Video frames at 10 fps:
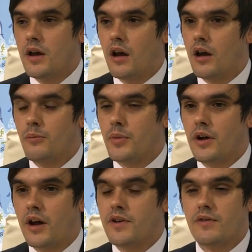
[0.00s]

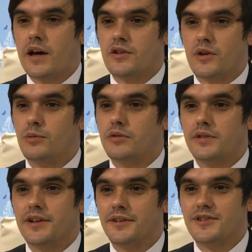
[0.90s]
But I've never had trouble,
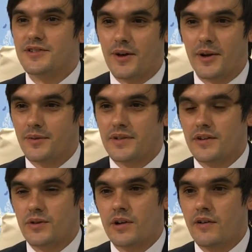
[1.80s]
just going up to
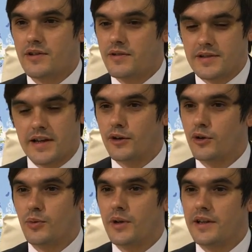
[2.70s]
the school director and saying,
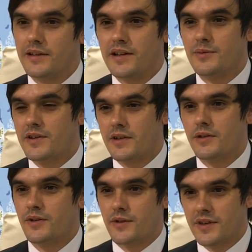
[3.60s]
look, we need these
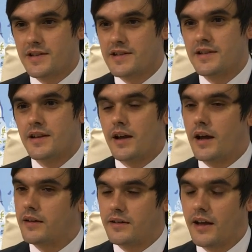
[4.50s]
materials for this,
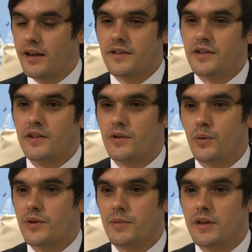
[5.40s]
and yeah, it's
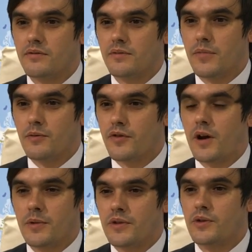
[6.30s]
always been
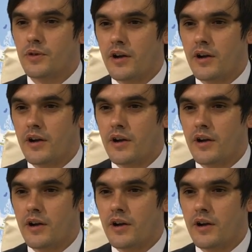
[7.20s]
fine with the school